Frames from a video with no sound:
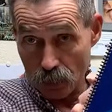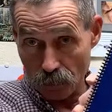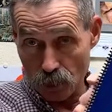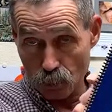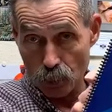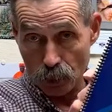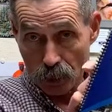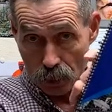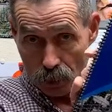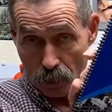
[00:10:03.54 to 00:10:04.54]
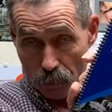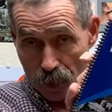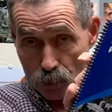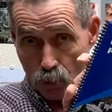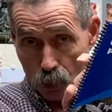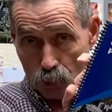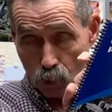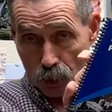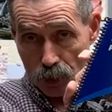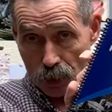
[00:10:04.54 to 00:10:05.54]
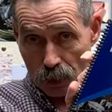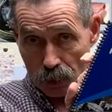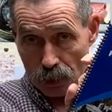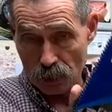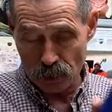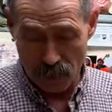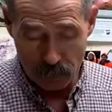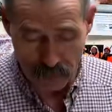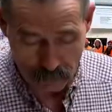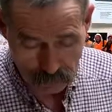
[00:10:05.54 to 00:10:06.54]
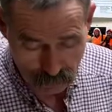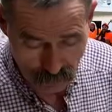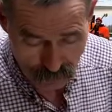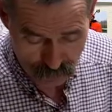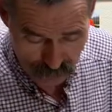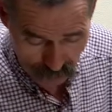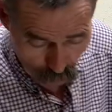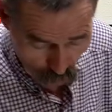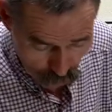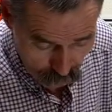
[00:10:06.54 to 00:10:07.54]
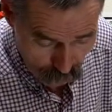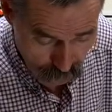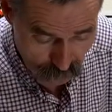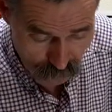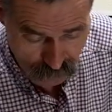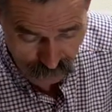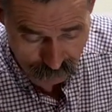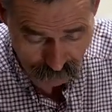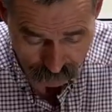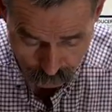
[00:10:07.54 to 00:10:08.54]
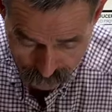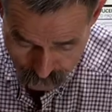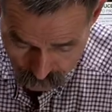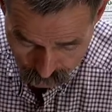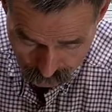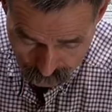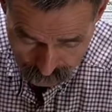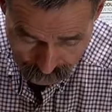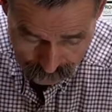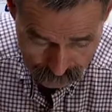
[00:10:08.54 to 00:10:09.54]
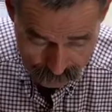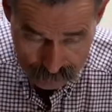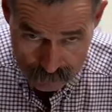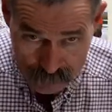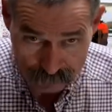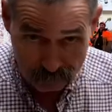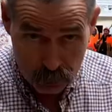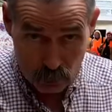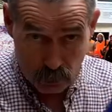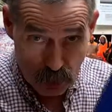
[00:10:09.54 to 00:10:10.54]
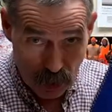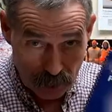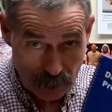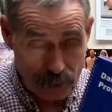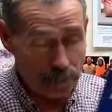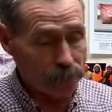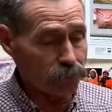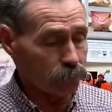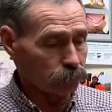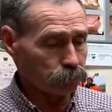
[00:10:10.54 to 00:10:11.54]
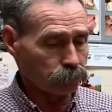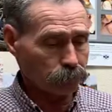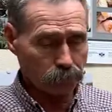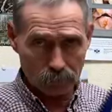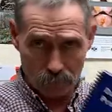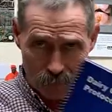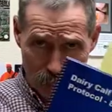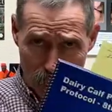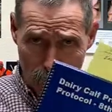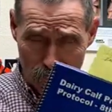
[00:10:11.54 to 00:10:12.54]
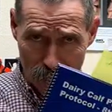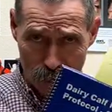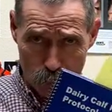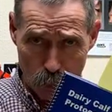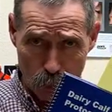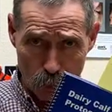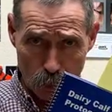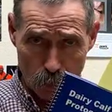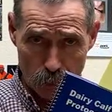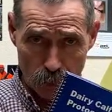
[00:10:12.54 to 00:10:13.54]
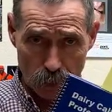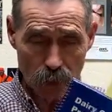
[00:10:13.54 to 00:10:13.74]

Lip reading: of this book. It's on page 126. Same paper, same article, same information. If you do not have a copy of this protocol book,